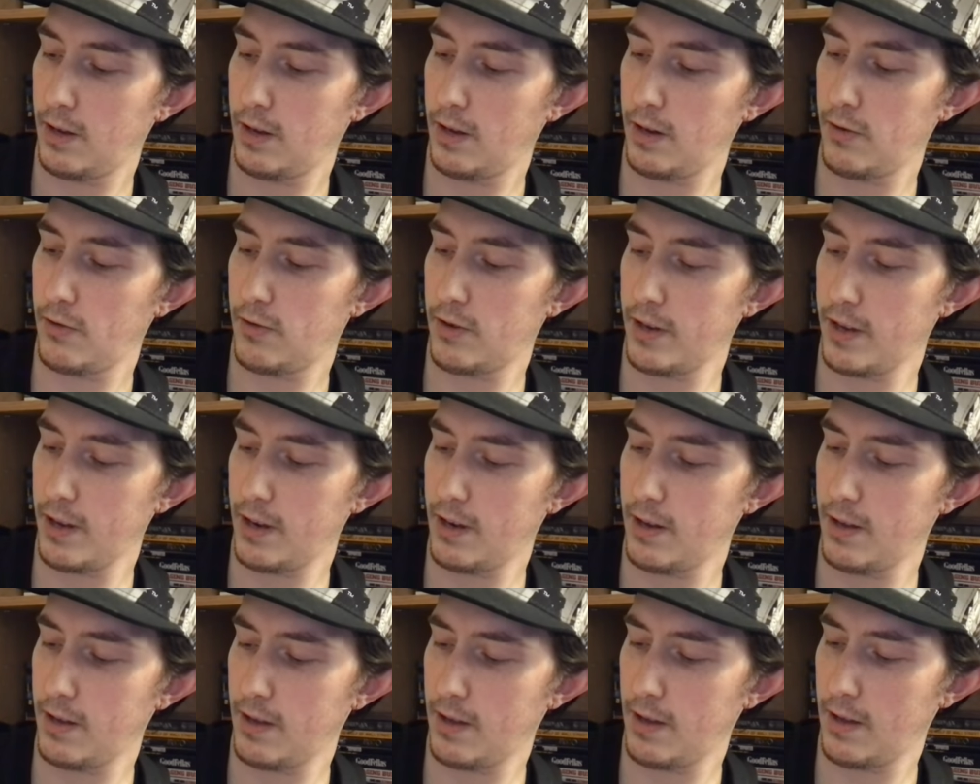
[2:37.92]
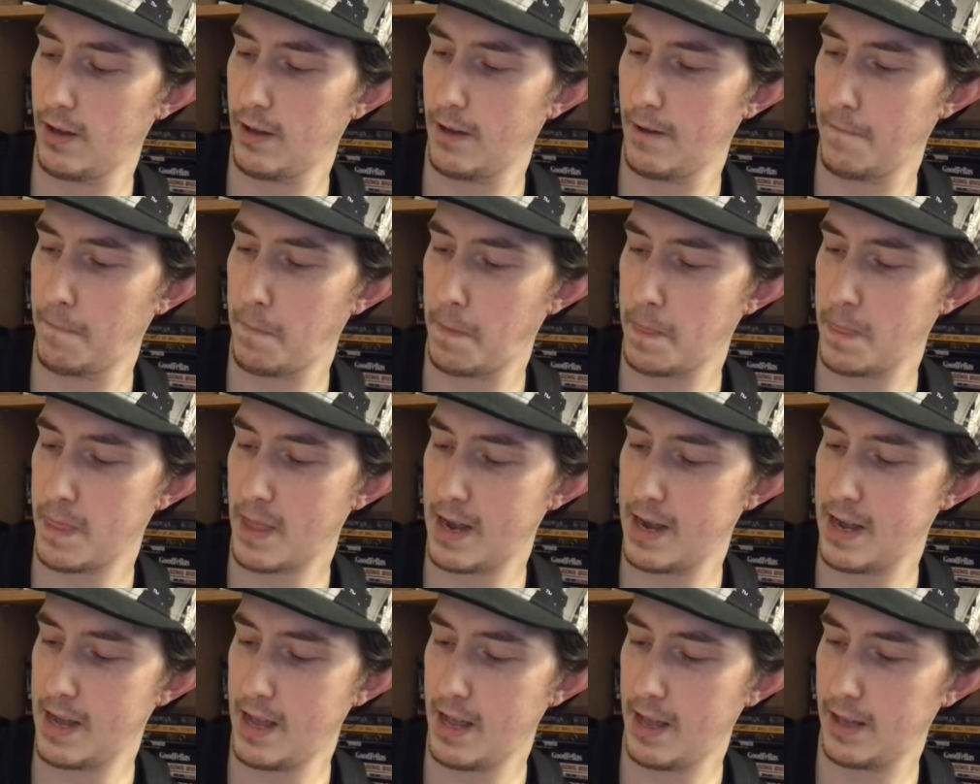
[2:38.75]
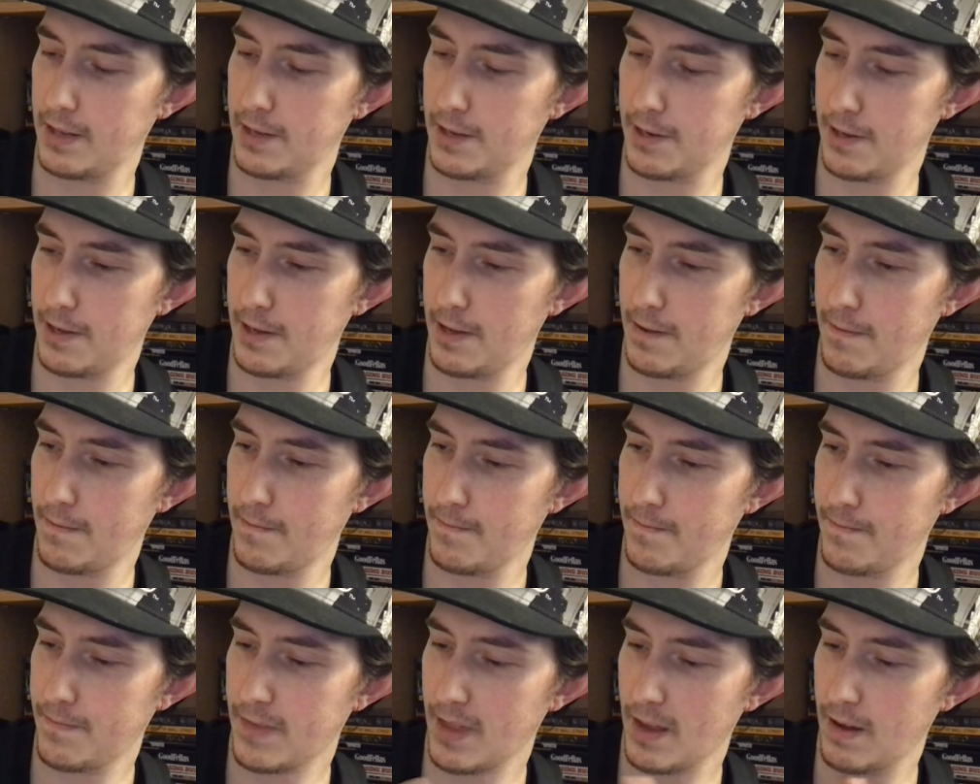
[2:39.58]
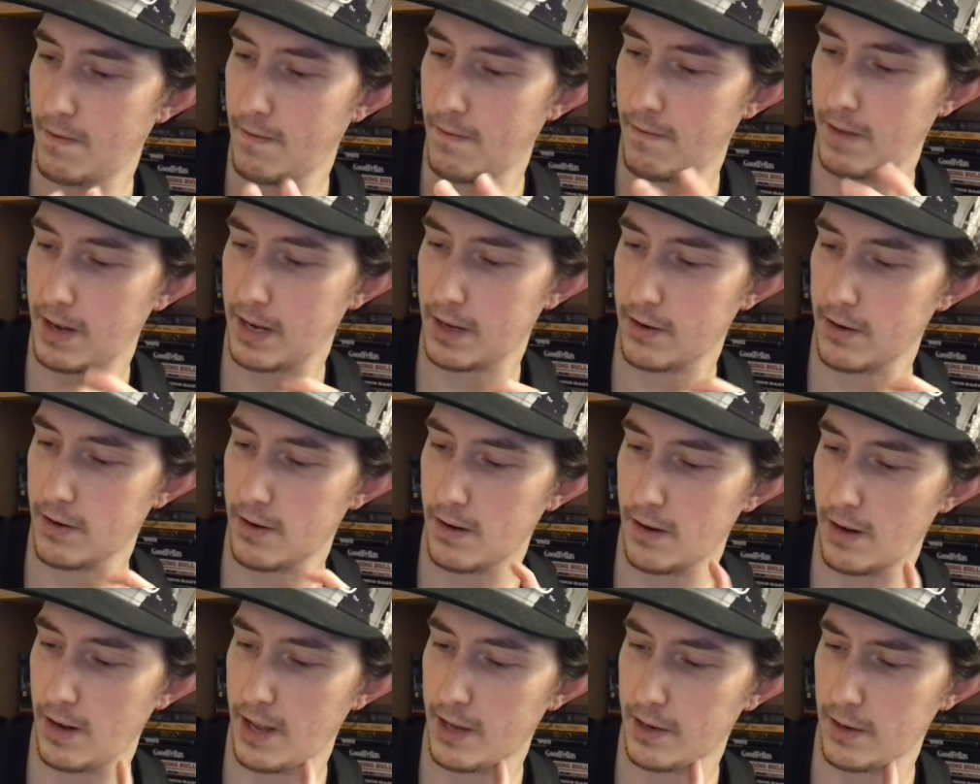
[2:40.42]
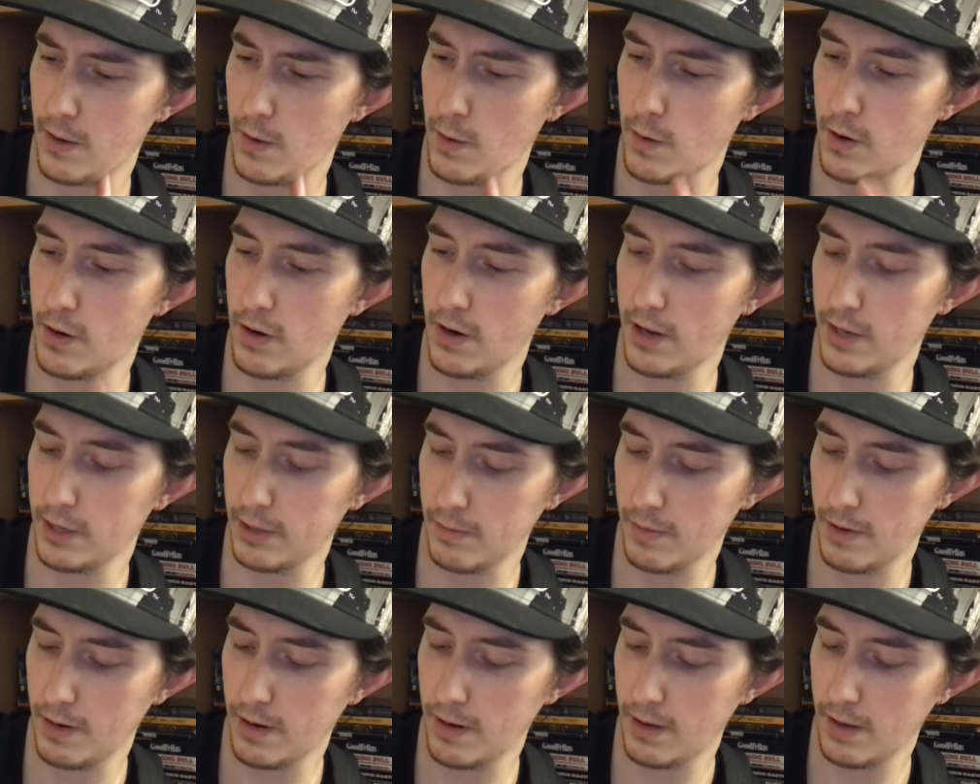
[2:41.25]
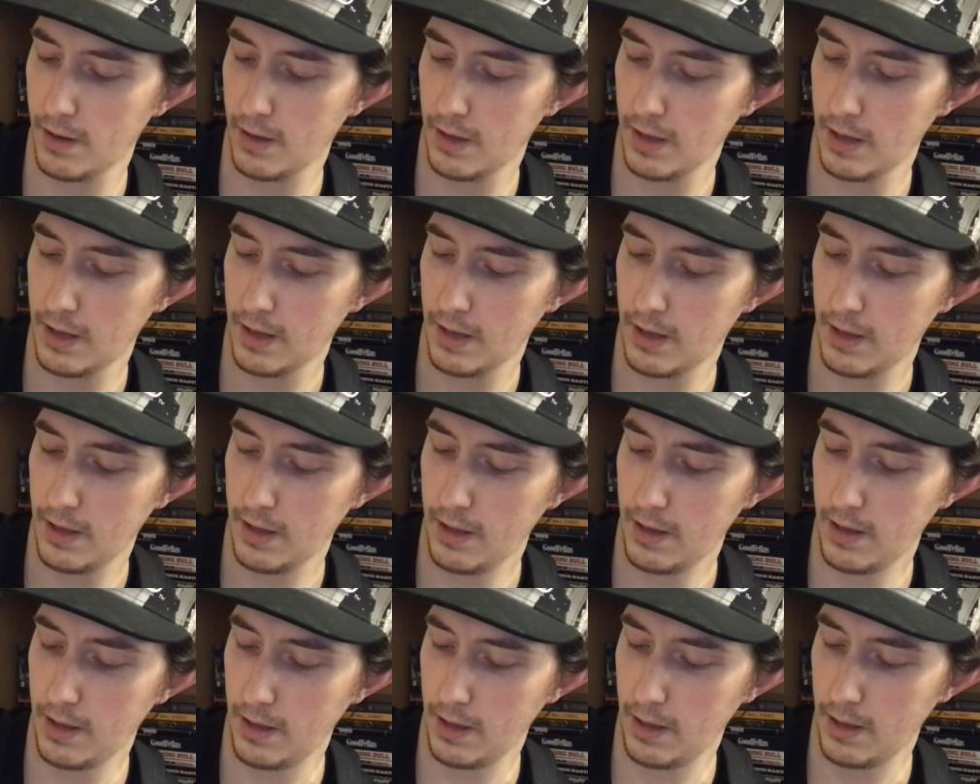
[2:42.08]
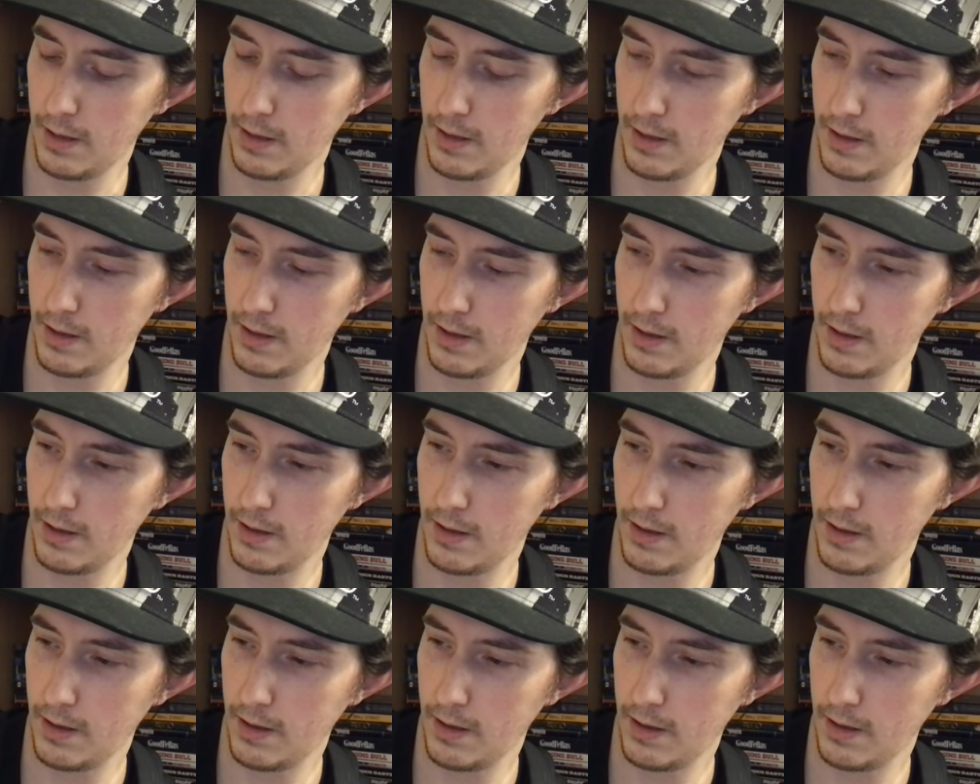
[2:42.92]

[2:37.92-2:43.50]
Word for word: Henreid uh, as uh, Victor Laszlo, her husband, and uh,